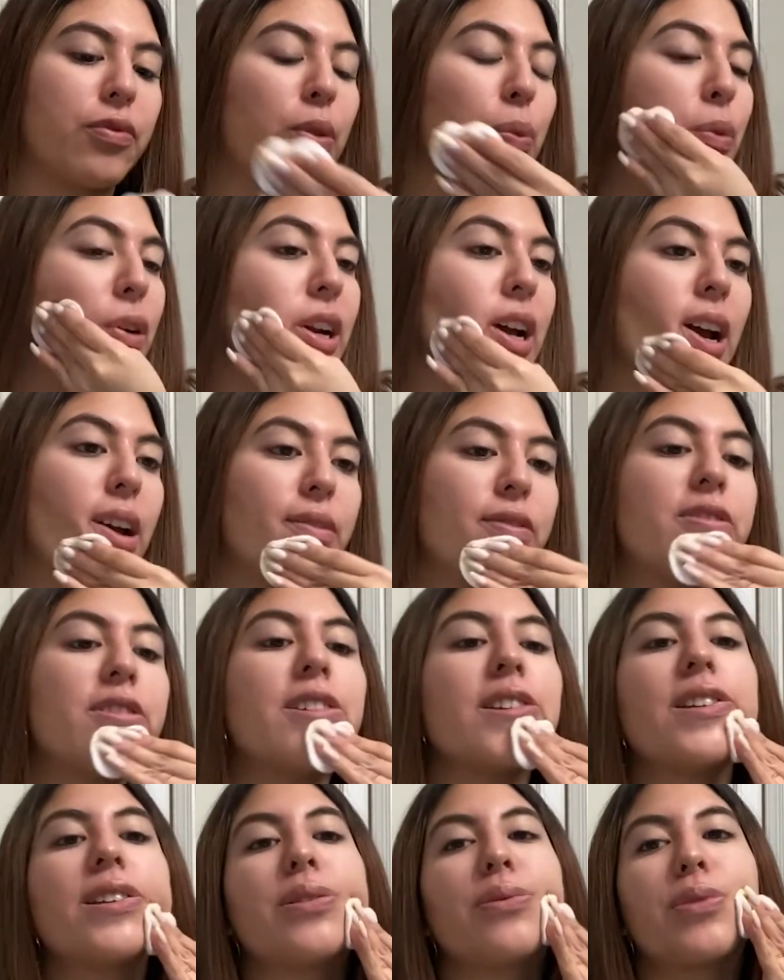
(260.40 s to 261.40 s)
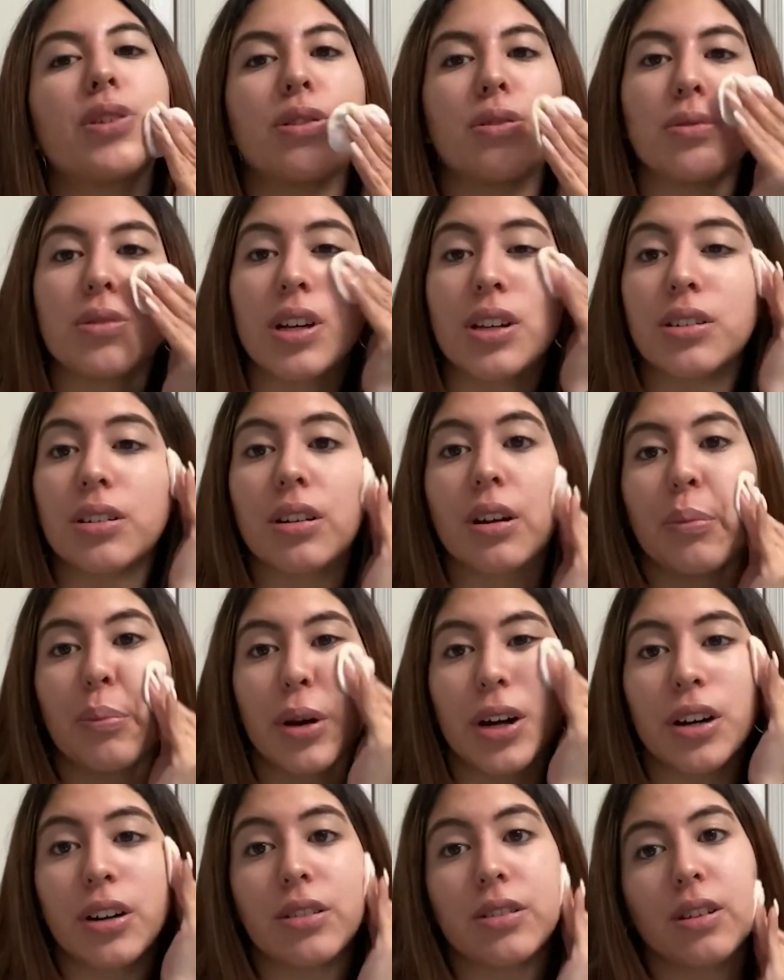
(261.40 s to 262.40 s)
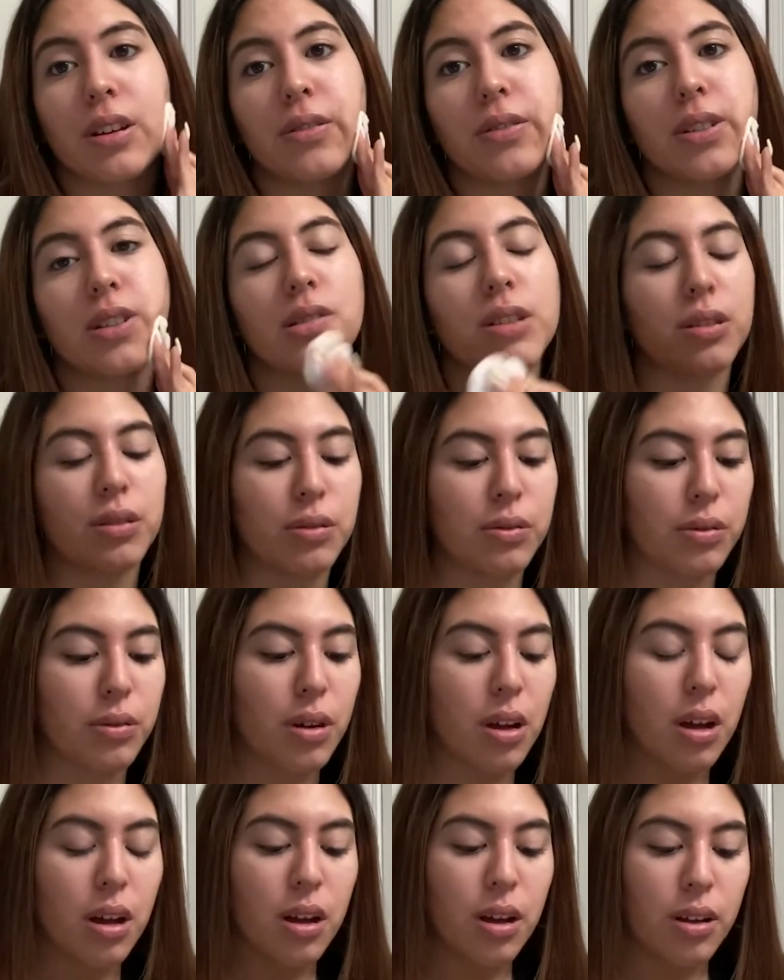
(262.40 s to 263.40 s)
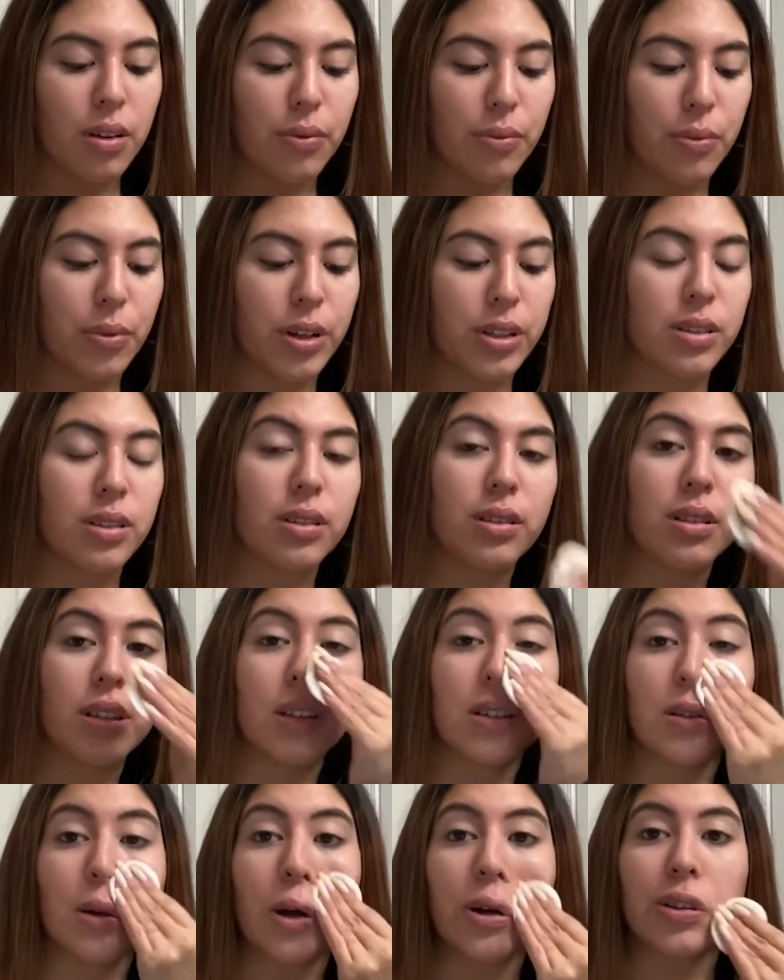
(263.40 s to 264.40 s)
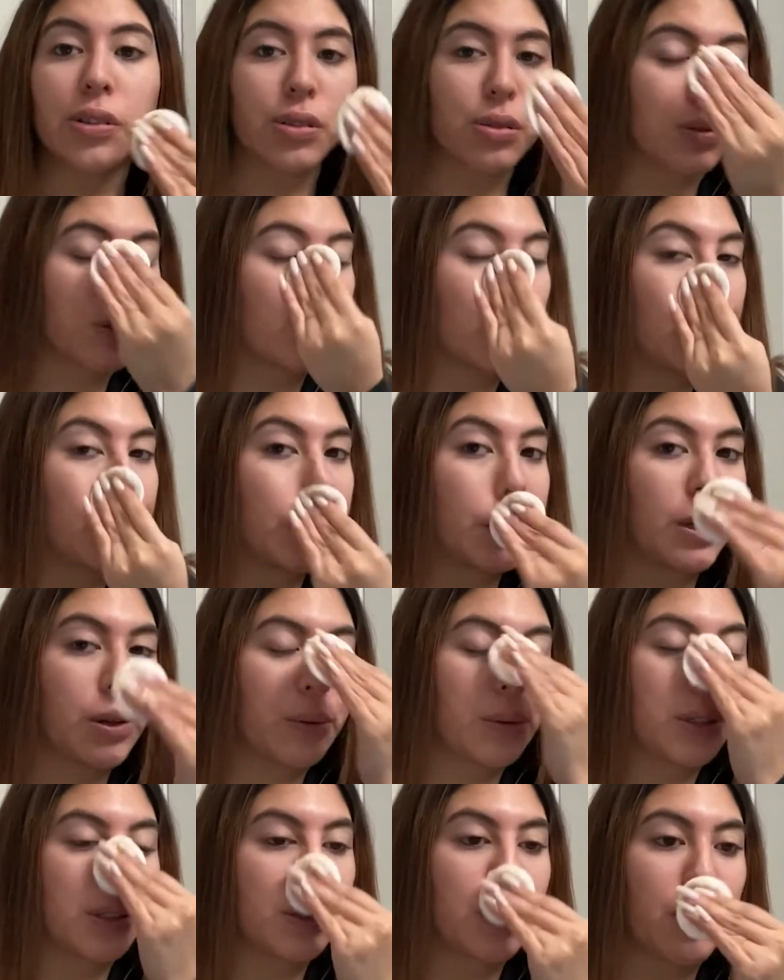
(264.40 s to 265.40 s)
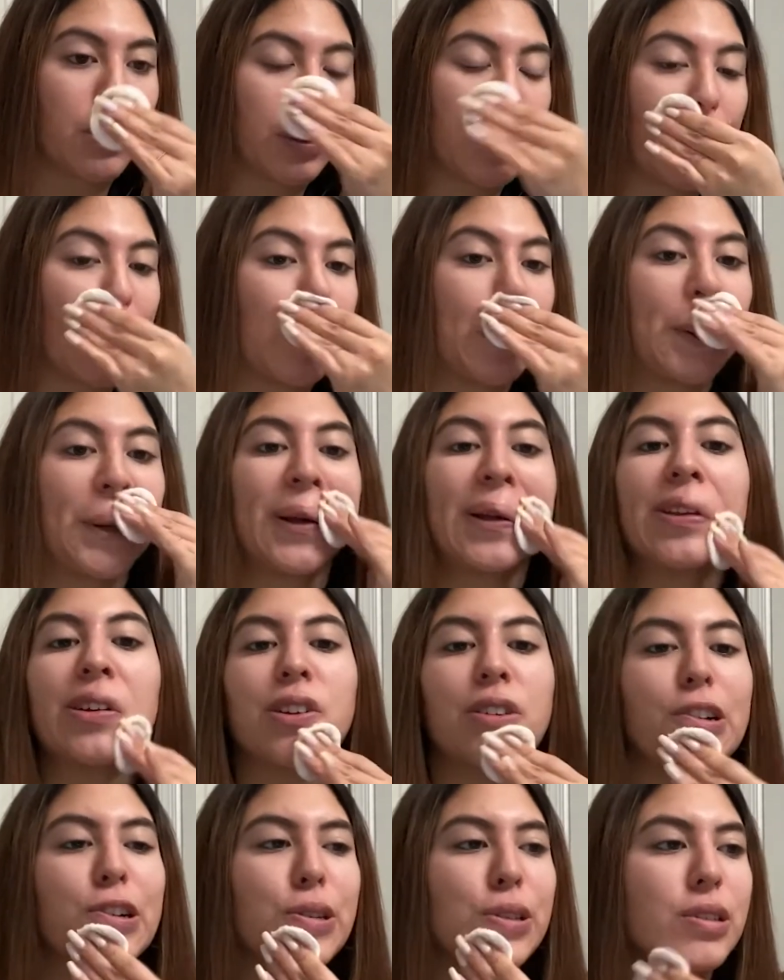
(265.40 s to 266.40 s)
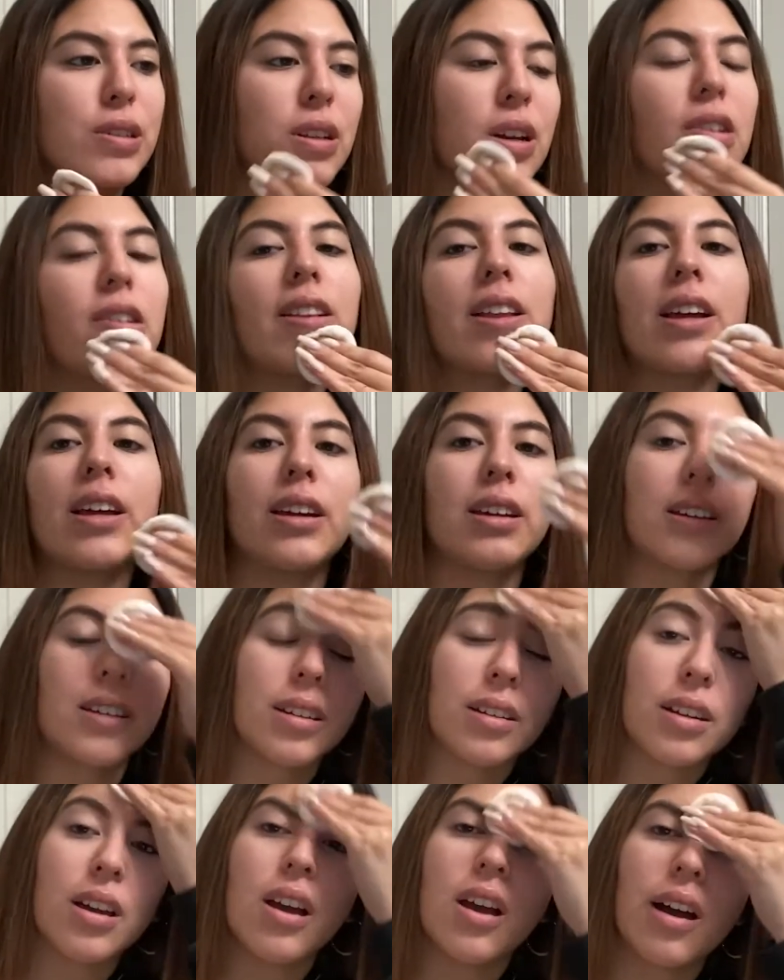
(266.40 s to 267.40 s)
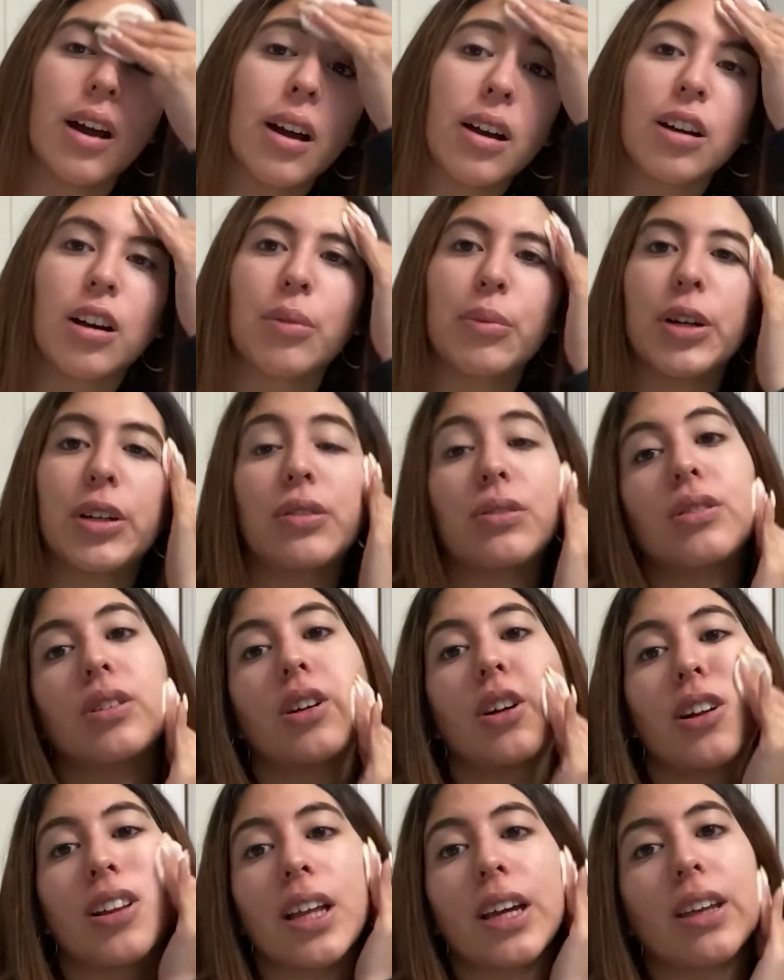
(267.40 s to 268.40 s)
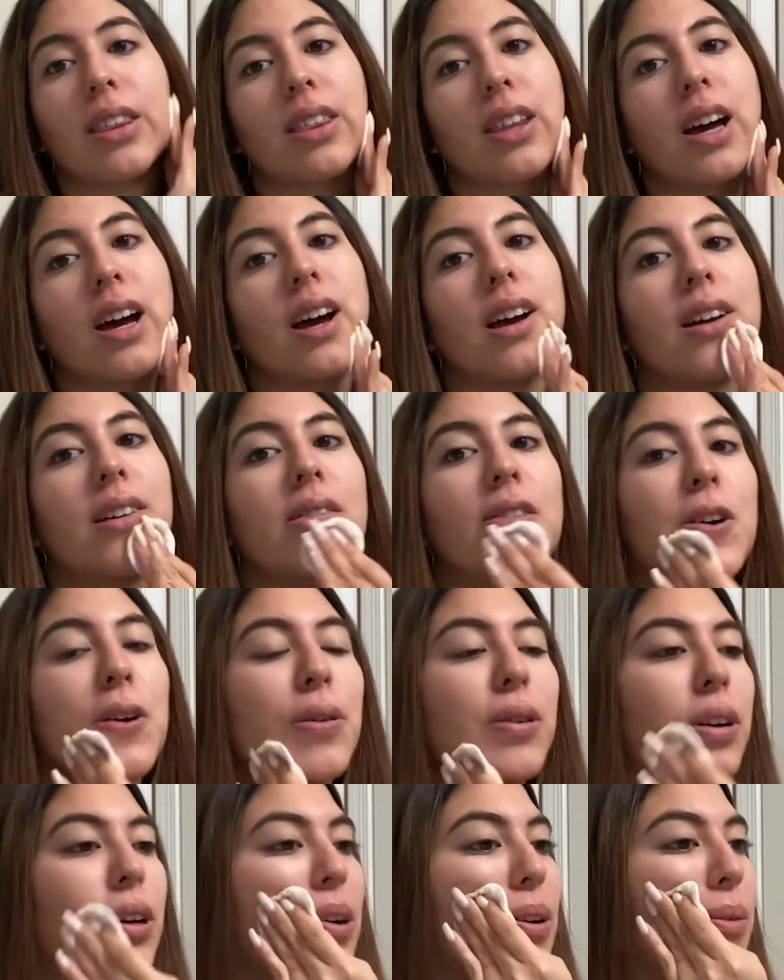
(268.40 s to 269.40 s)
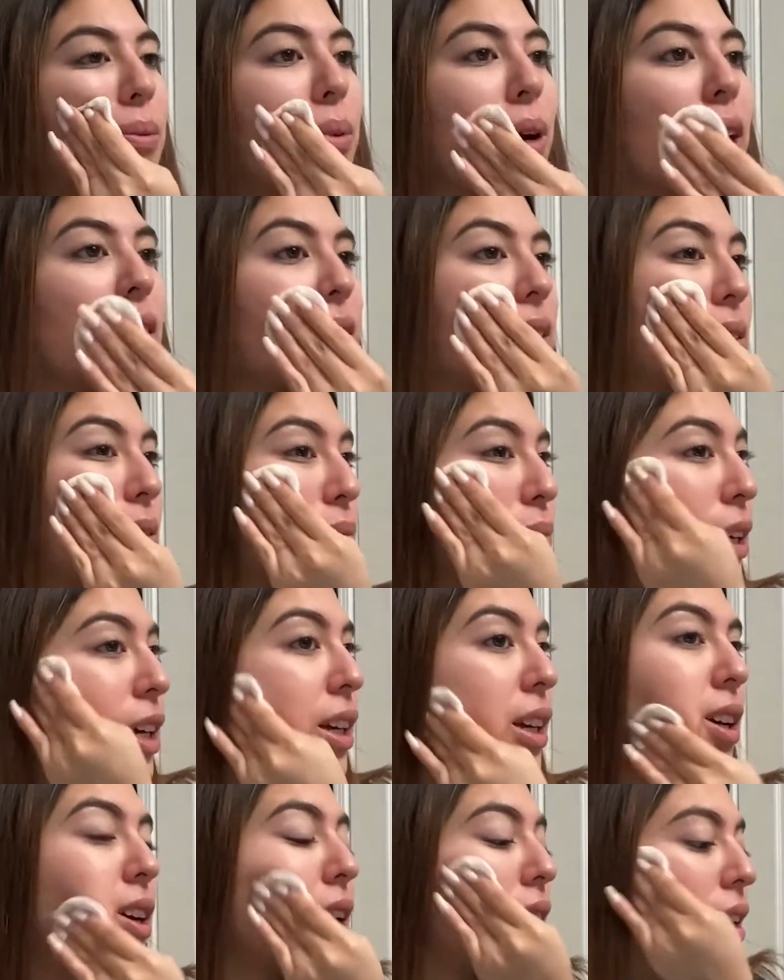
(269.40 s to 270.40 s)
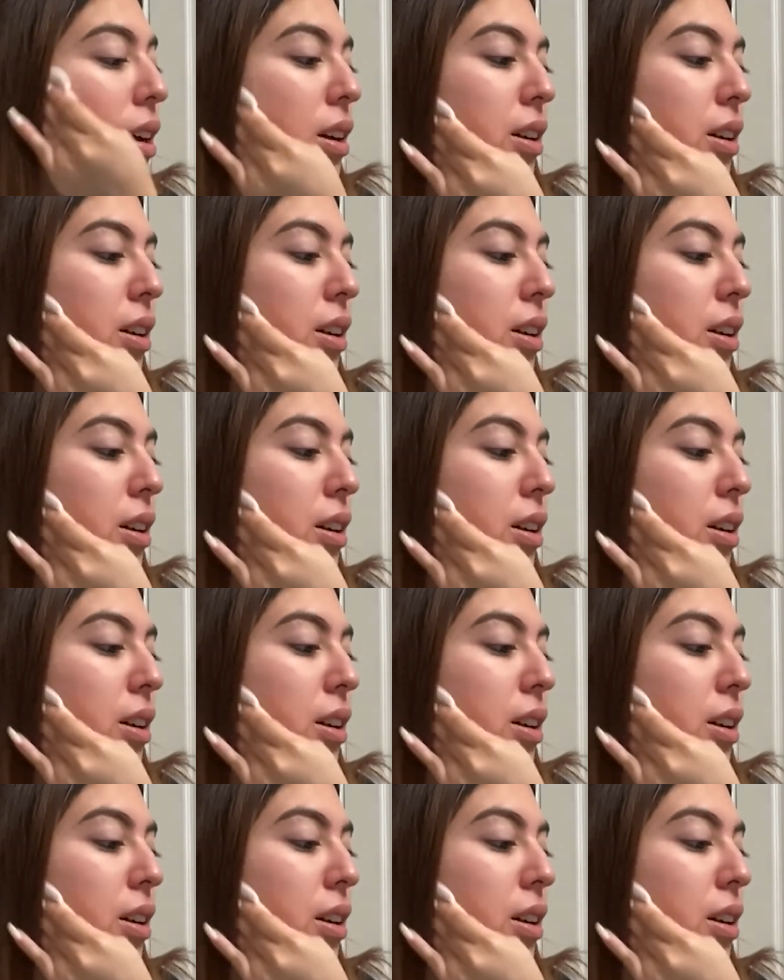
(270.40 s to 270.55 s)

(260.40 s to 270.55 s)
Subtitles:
from what I've seen, we do tend to compare ourselves to what is on social media, what is going on, what other girls look like, and how come I don't look like that, or why doesn't my